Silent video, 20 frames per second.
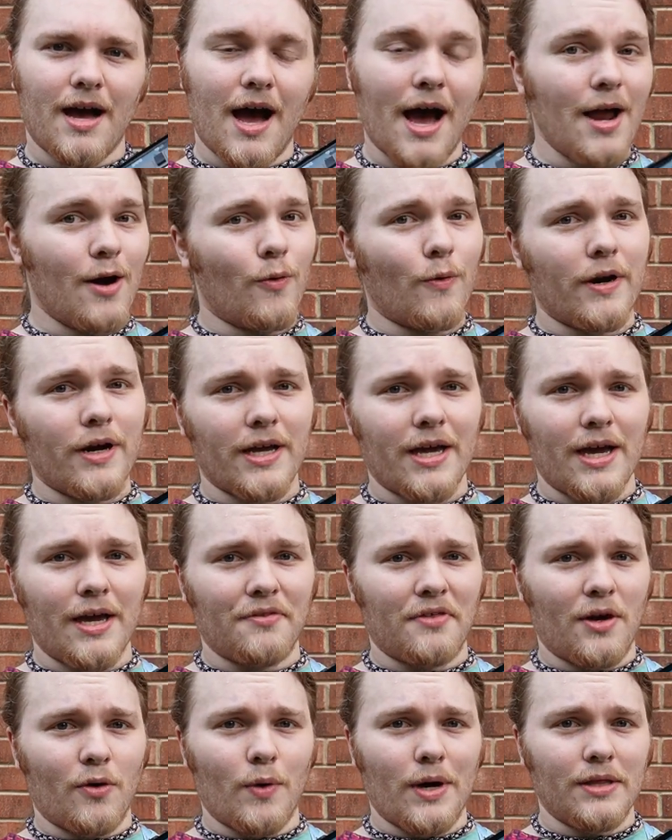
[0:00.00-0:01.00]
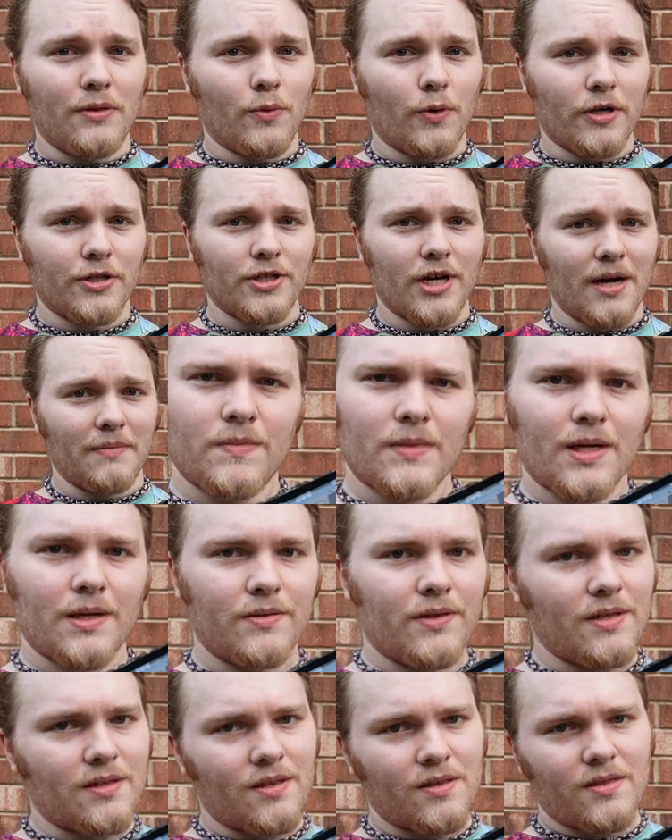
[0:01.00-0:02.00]
I don't want to get anything wet in the workshop.
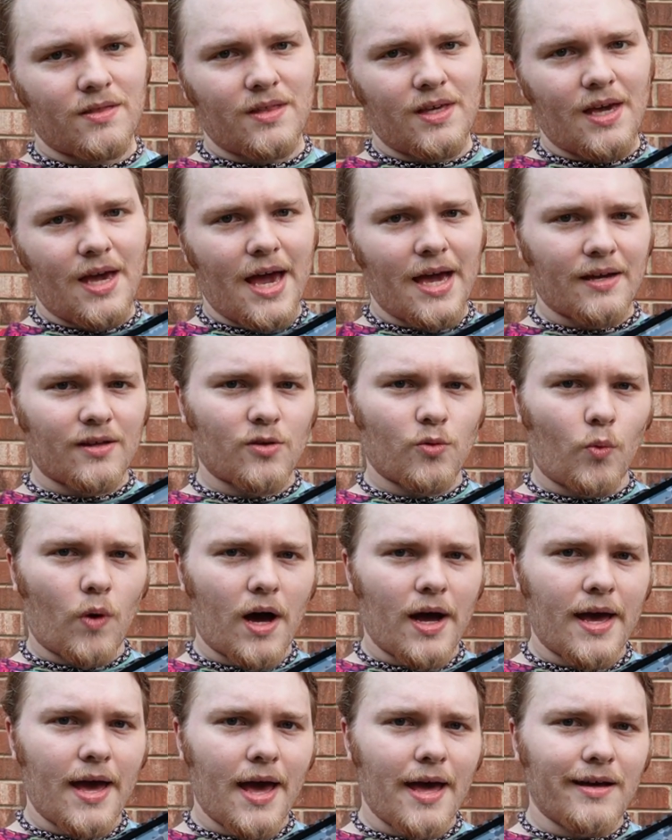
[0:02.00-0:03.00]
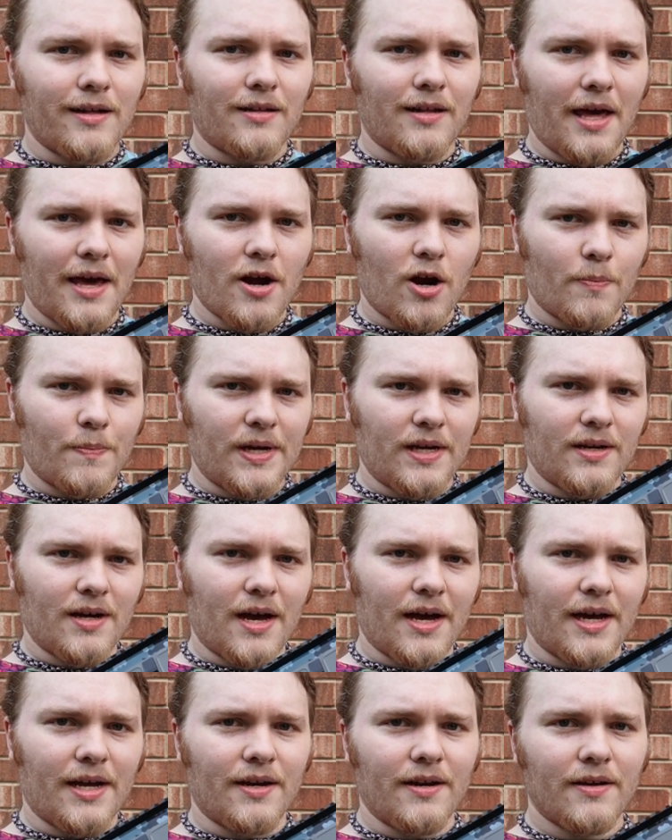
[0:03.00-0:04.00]
This is the XYL
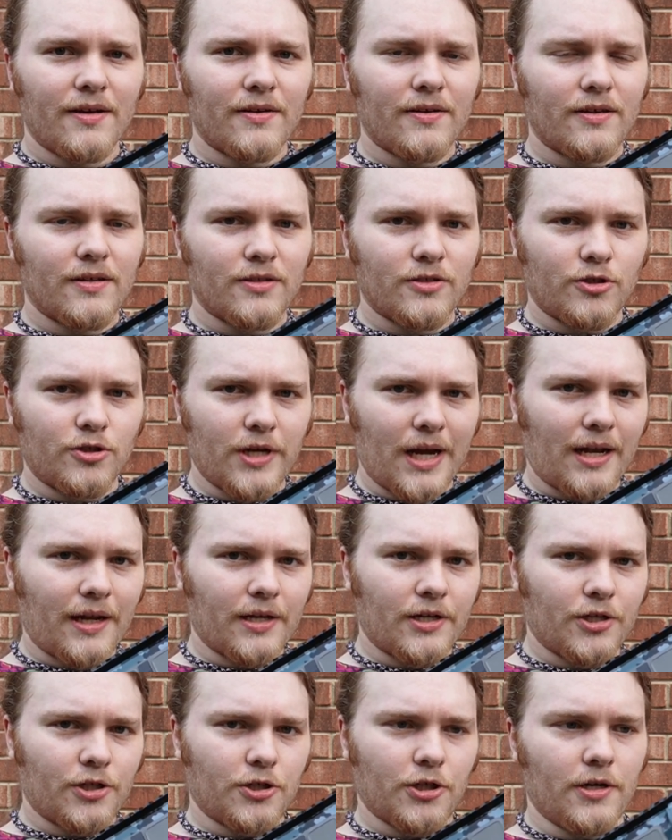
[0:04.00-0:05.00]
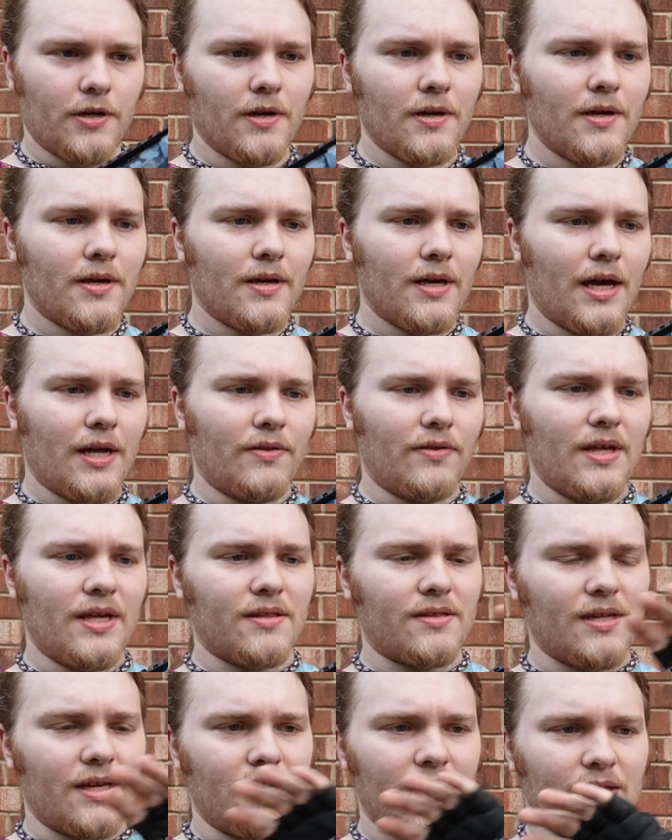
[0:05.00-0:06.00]
ARP9 Gel Edition, and
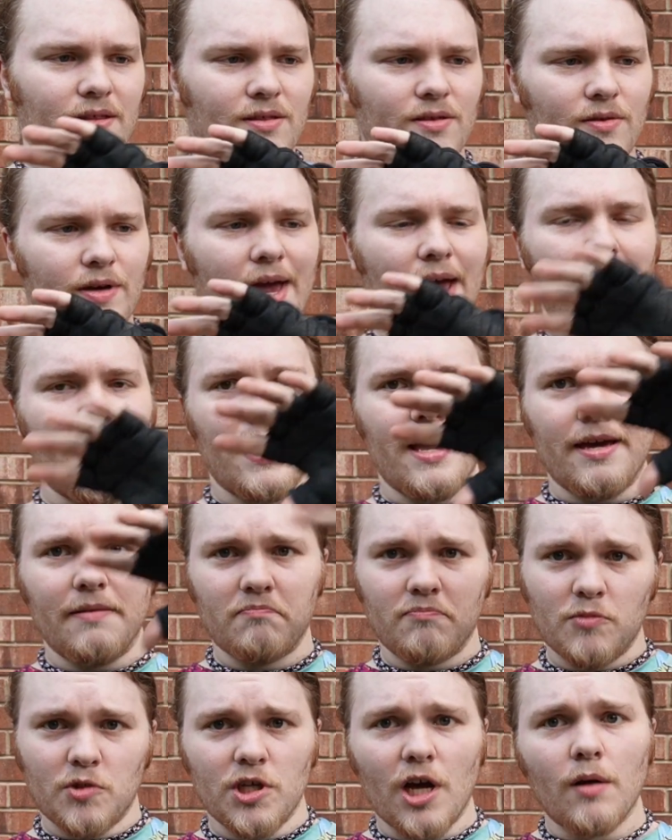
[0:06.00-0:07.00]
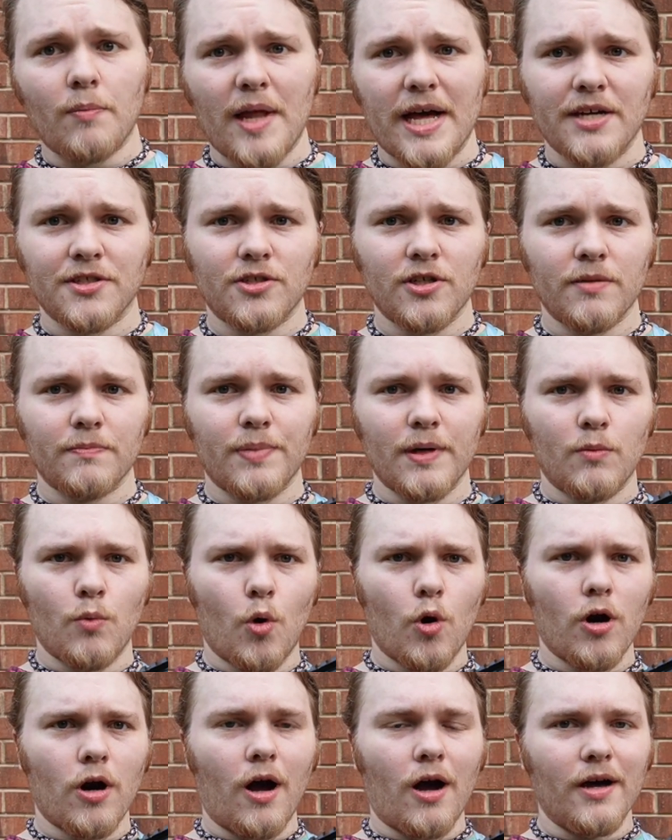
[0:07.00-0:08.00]
this is a gel blaster, but
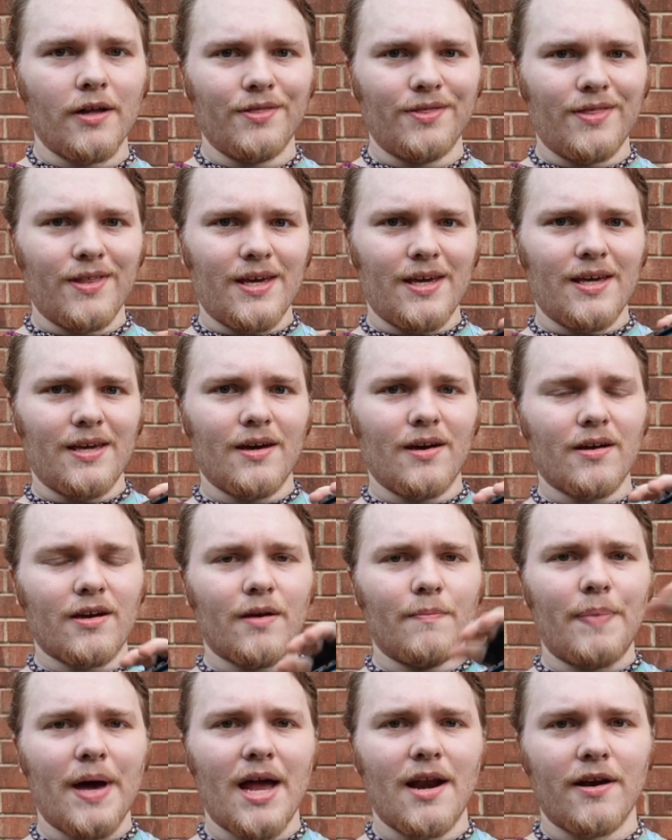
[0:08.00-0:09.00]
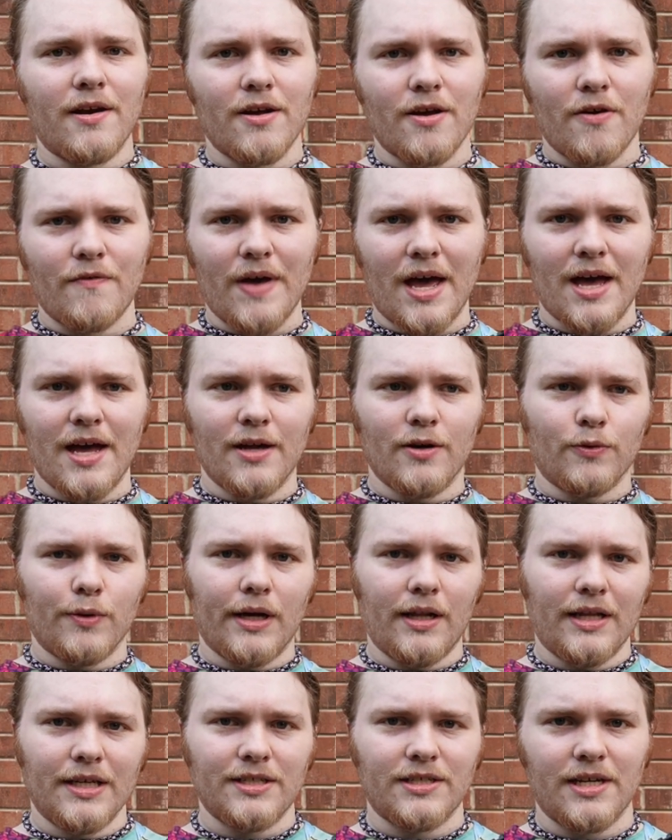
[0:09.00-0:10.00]
more on the competitive and
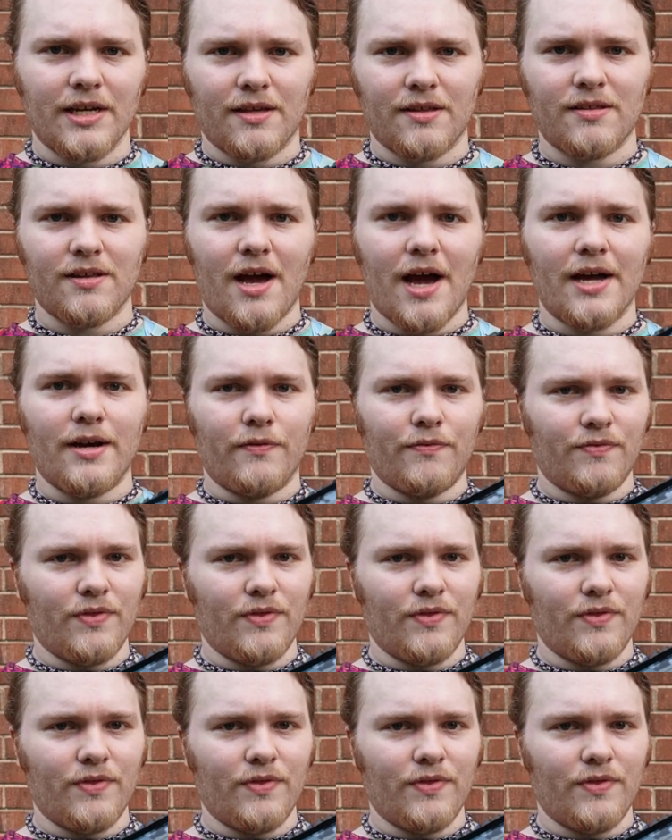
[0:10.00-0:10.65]
realistic side of